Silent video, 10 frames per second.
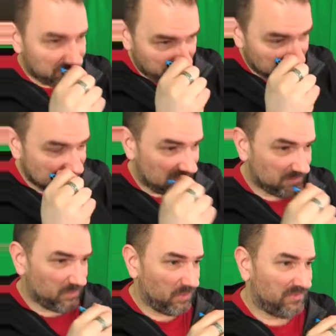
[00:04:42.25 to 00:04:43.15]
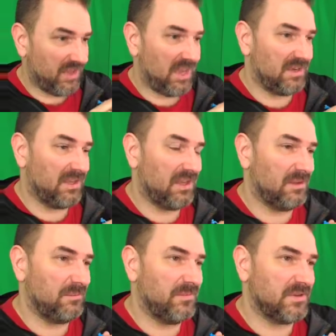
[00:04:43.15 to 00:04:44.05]
For example, we've had
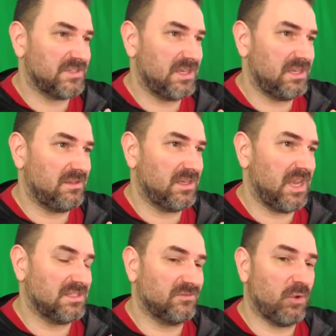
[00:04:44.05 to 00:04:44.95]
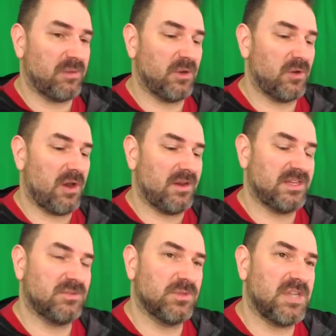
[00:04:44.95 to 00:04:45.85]
there's the case of Greg McCrary.
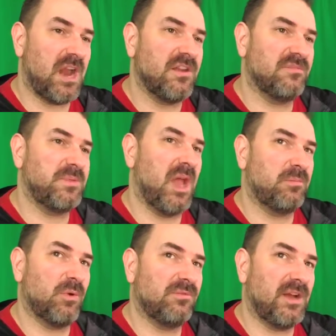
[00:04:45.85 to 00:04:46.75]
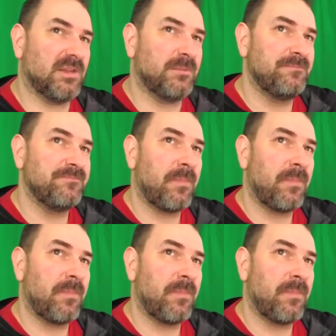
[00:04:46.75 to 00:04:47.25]
He's a retired FBI profiler.